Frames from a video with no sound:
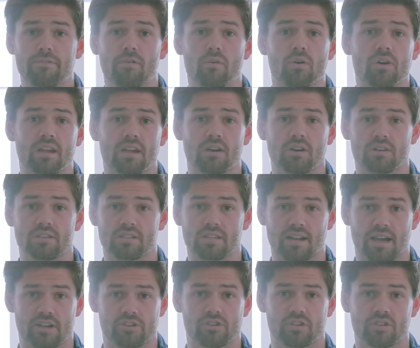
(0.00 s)
gigahertz
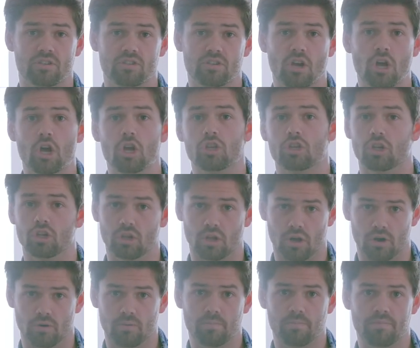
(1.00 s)
connections to
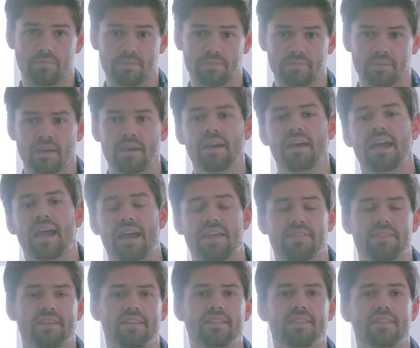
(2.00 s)
low,
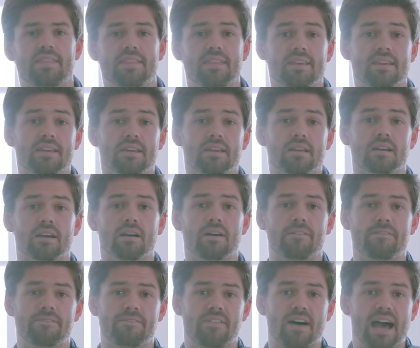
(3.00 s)
and then the
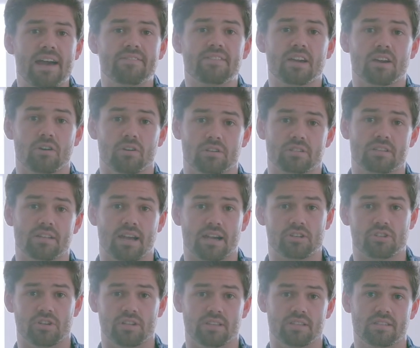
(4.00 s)
5 gigahertz
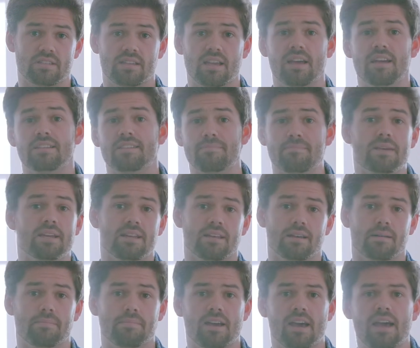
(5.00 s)
connections to
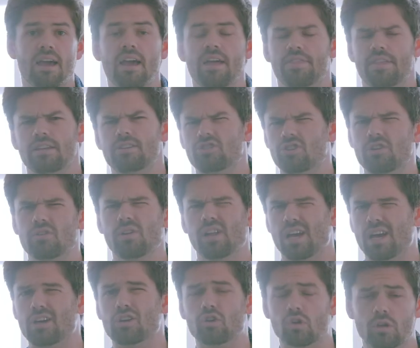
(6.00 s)
medium. That's
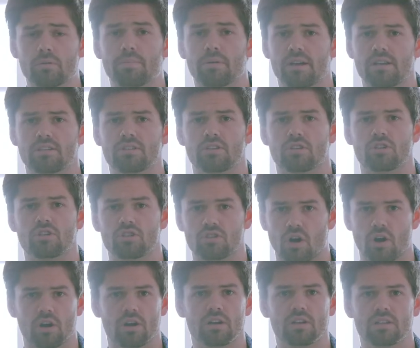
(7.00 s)
generally a good place to
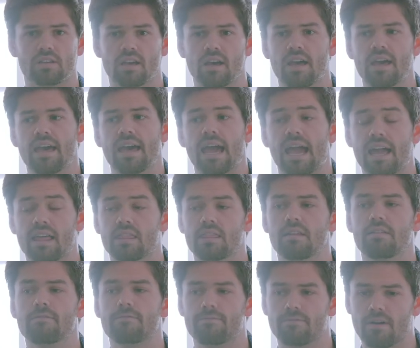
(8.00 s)
start. And
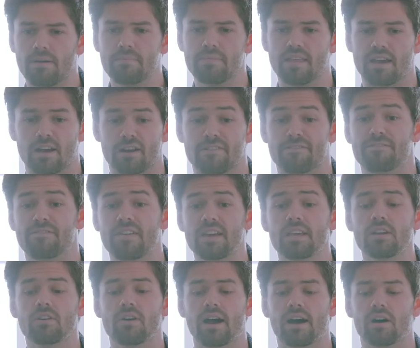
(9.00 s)
then from there,
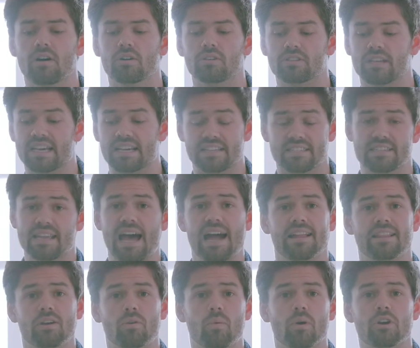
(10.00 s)
figure out
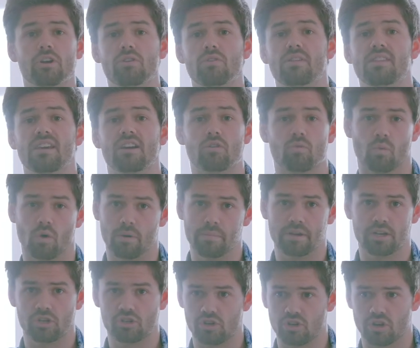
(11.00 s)
exactly where you think
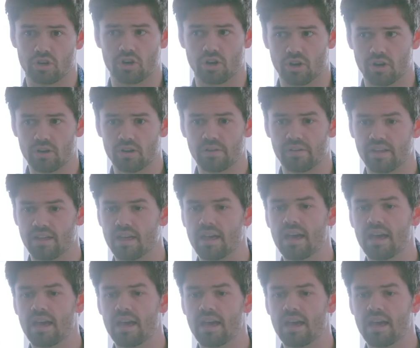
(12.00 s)
roaming should occur